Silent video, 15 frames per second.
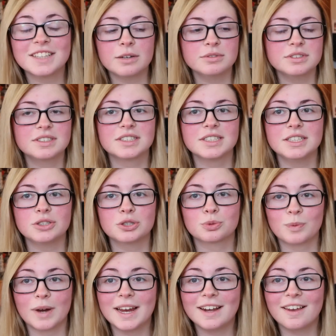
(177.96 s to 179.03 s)
so that was the
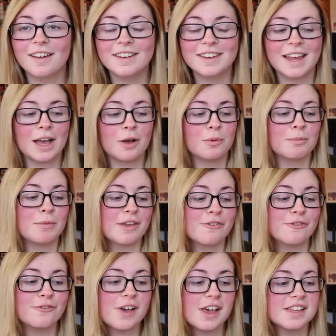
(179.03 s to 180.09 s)
trailer. Now, my
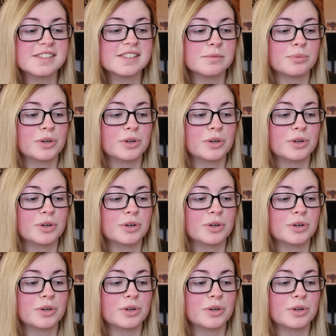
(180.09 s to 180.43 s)
first